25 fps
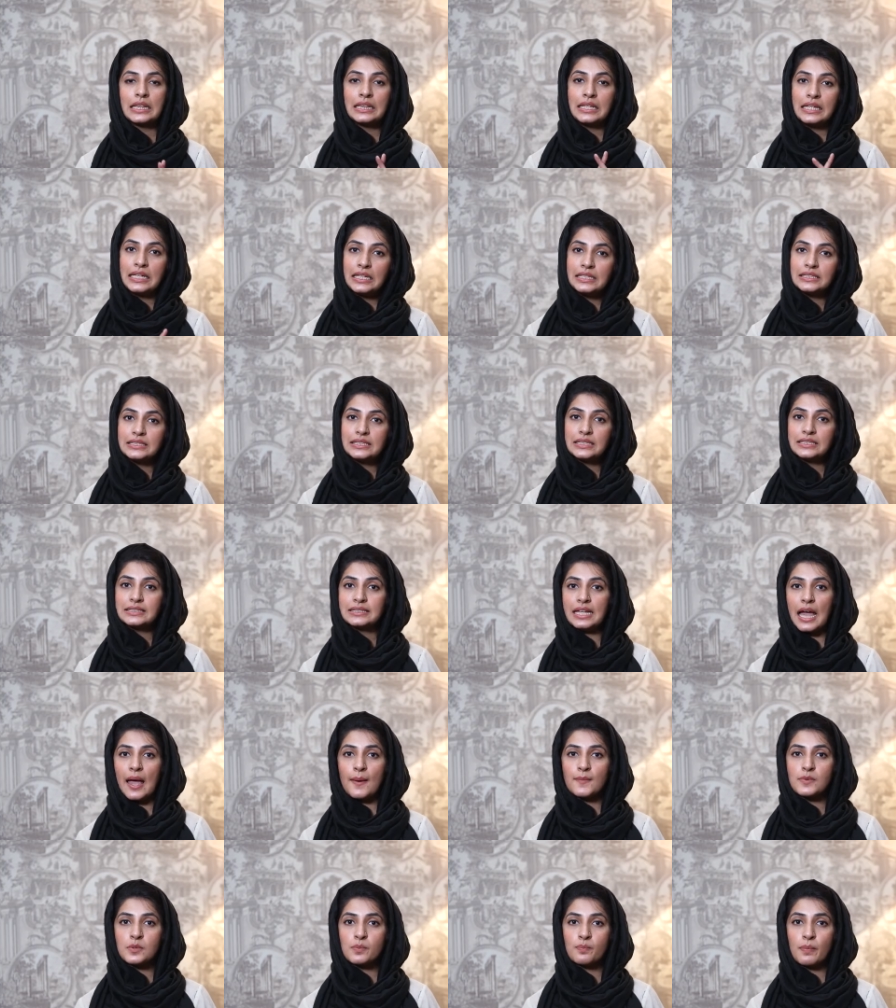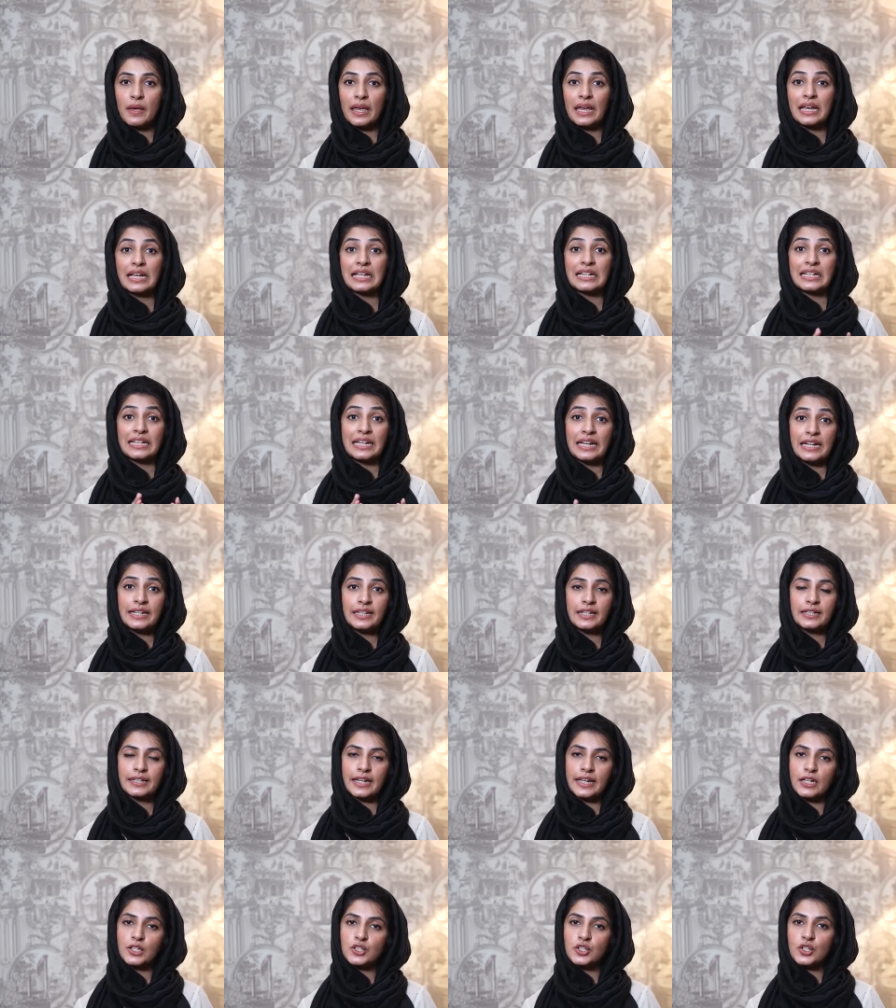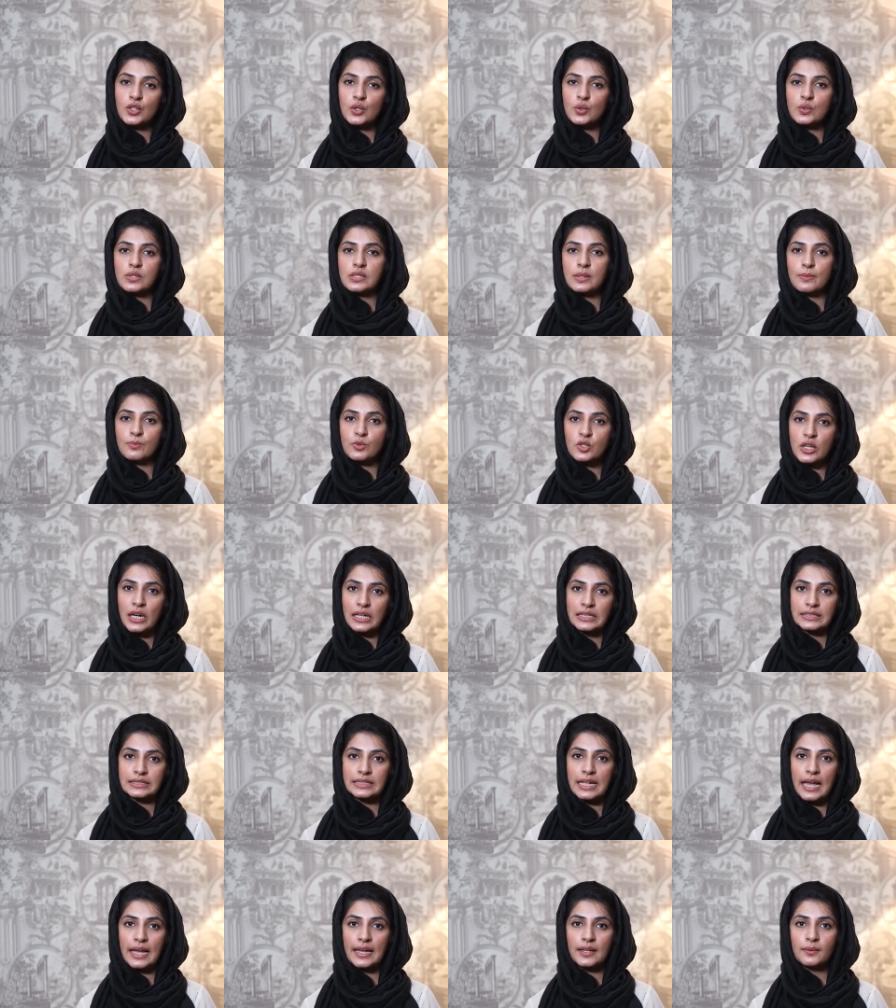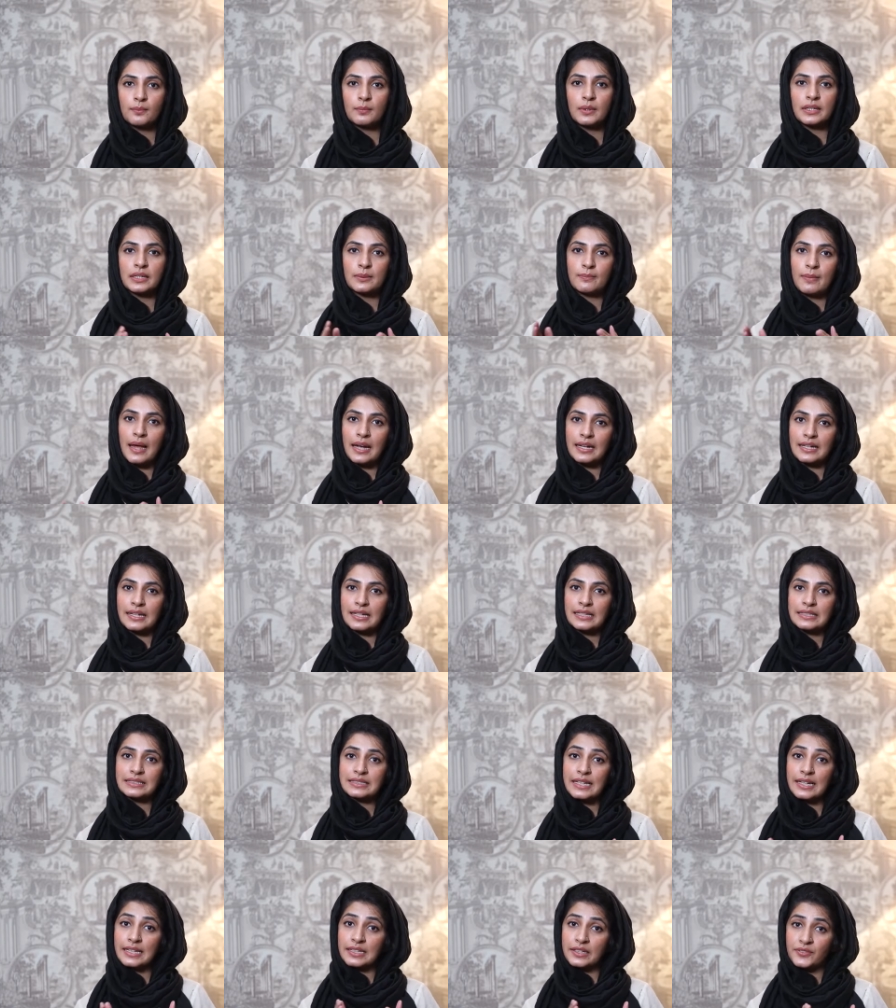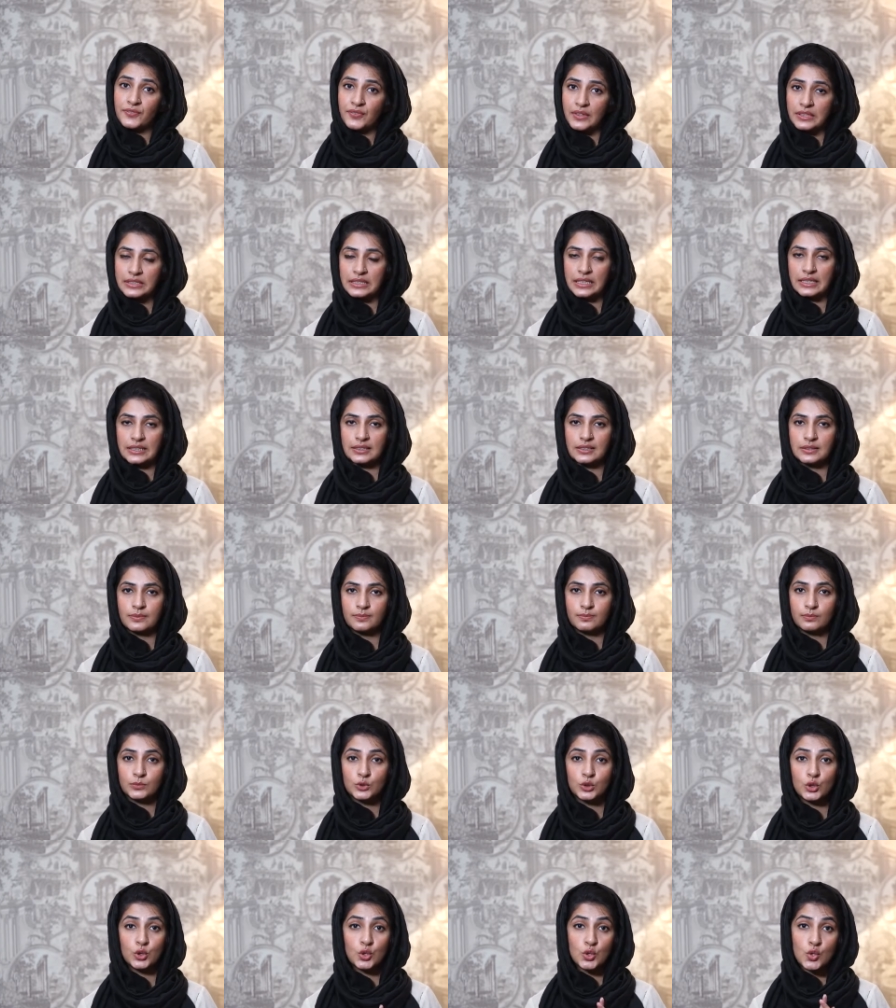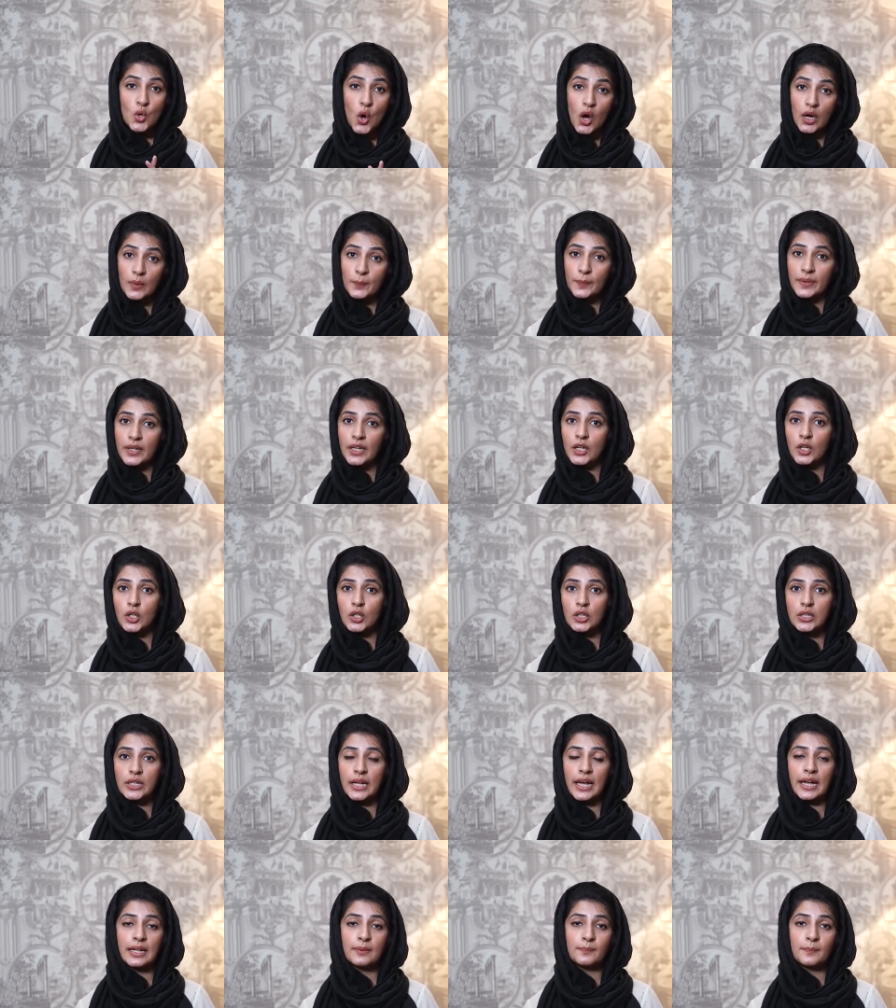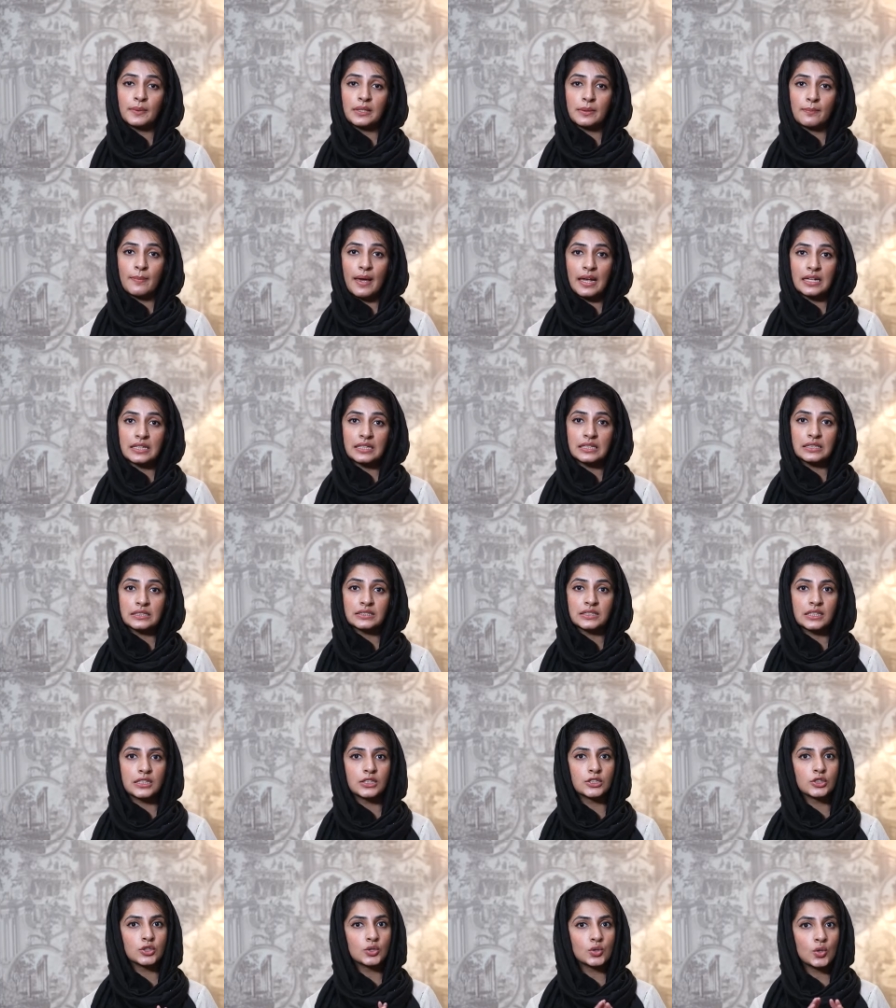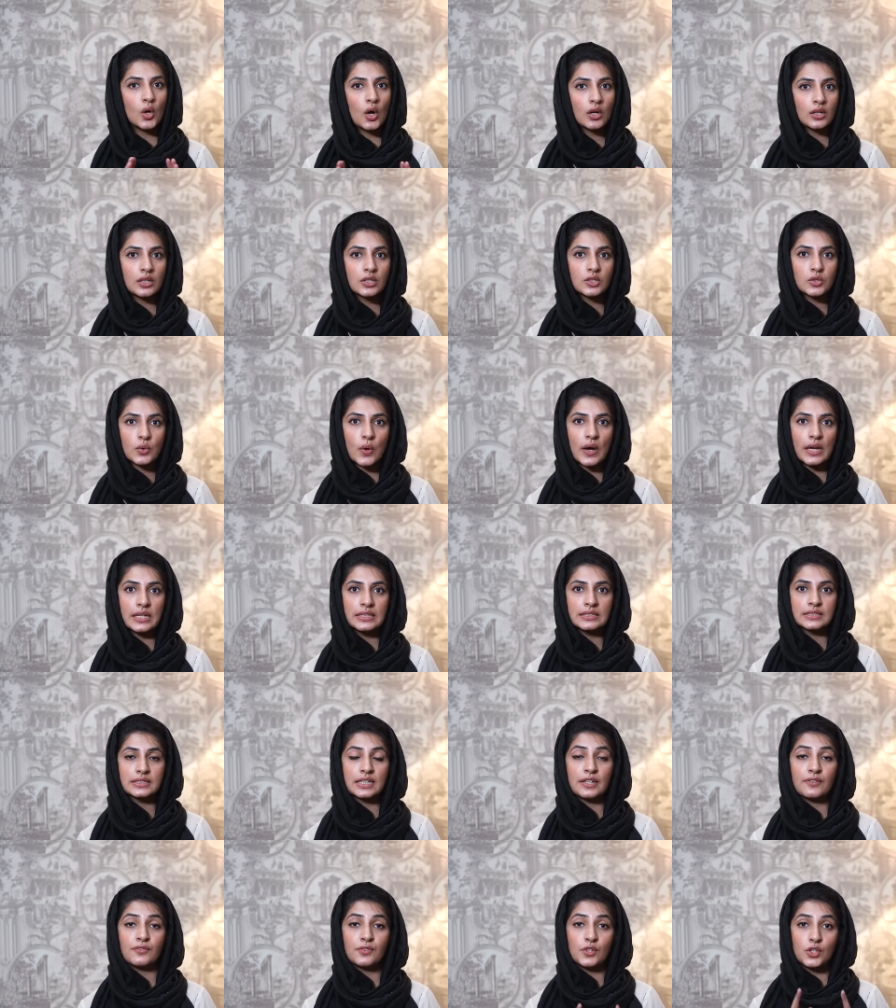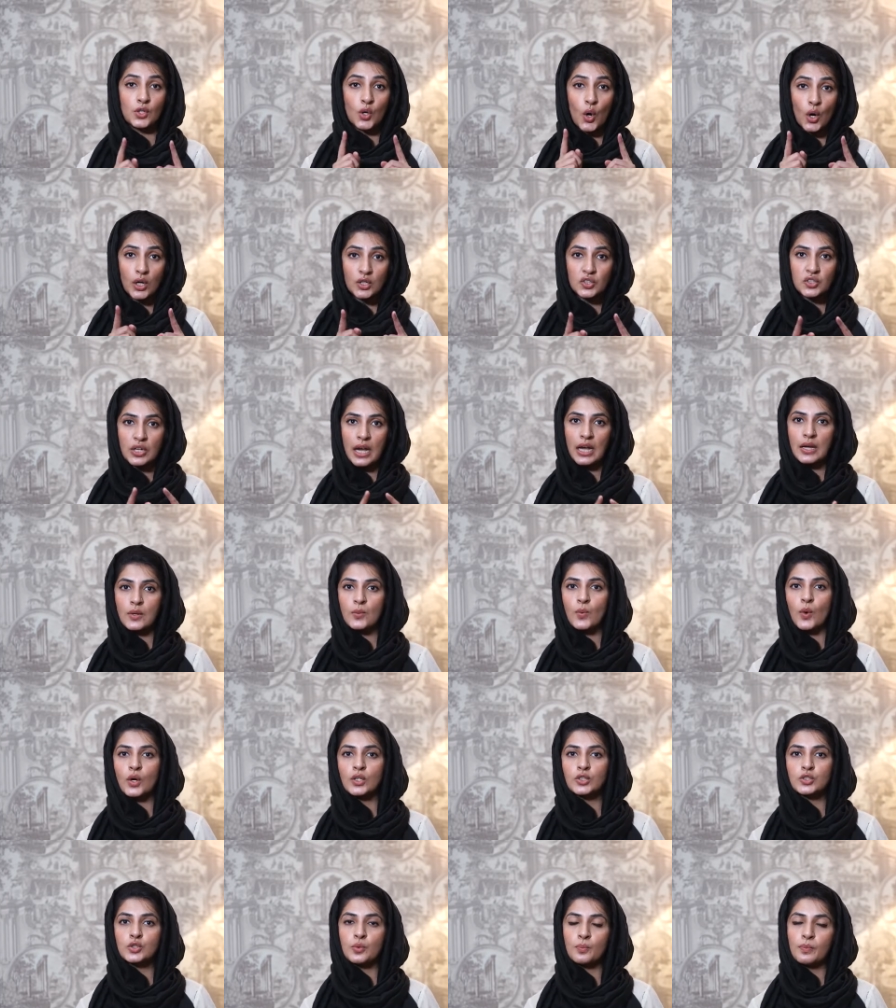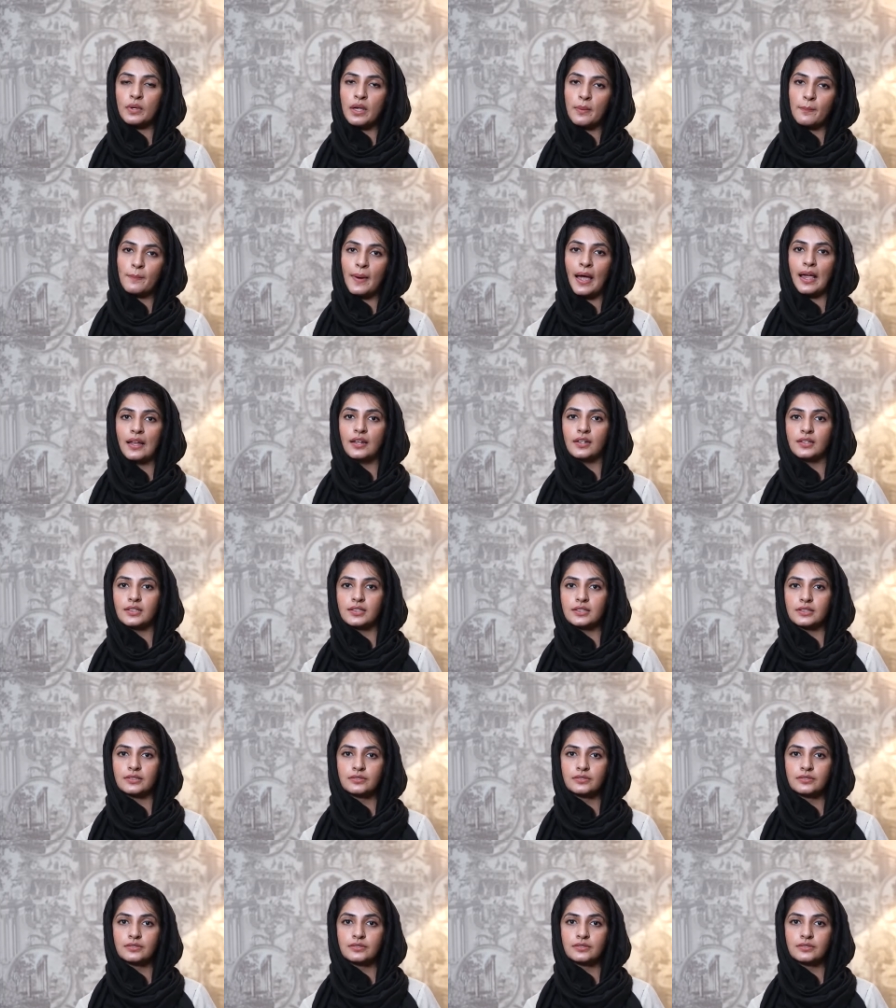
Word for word: These exams pay great attention to subjects like mathematics and physics. So not being good at mathematics is not a choice if your child wants to be a pilot.